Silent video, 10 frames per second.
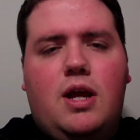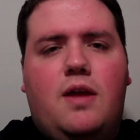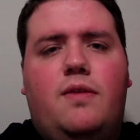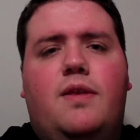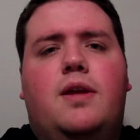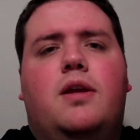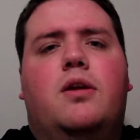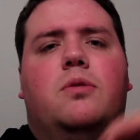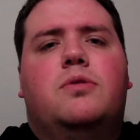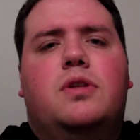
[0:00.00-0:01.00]
and then
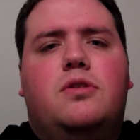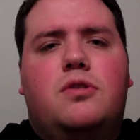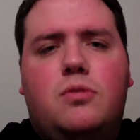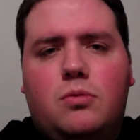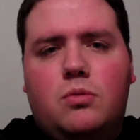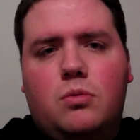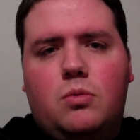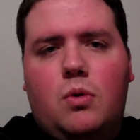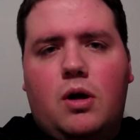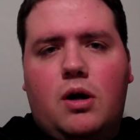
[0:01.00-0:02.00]
it goes into
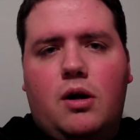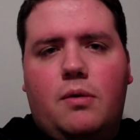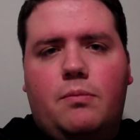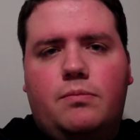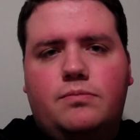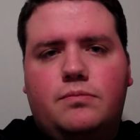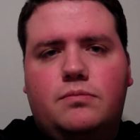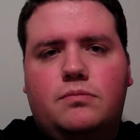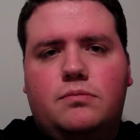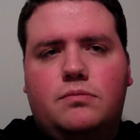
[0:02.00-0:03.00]
um,
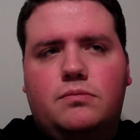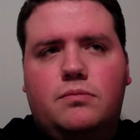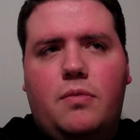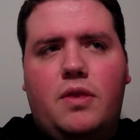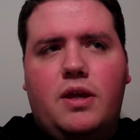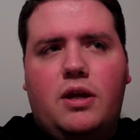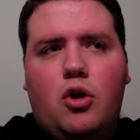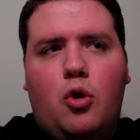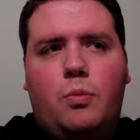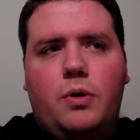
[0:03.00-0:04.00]

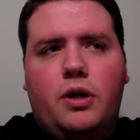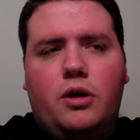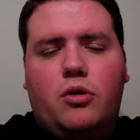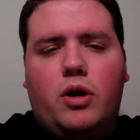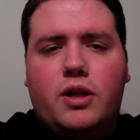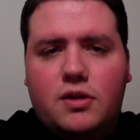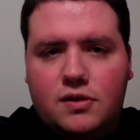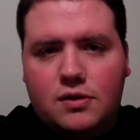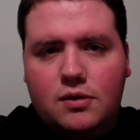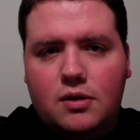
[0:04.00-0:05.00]
the opening
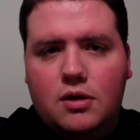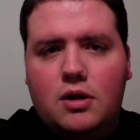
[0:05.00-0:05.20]
credits,